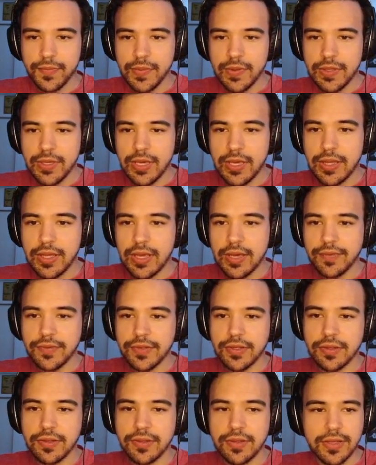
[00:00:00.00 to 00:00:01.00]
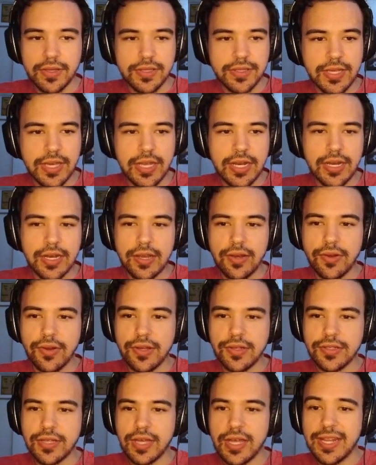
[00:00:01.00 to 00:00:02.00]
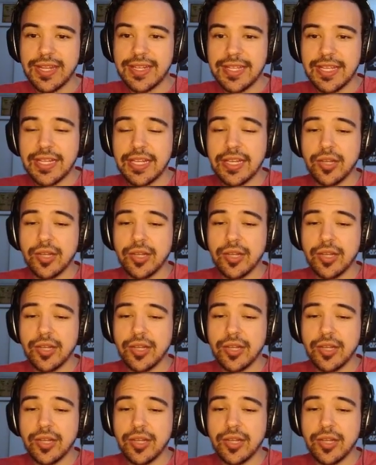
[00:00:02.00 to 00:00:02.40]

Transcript: Okay, they have to say it in here. It is not intended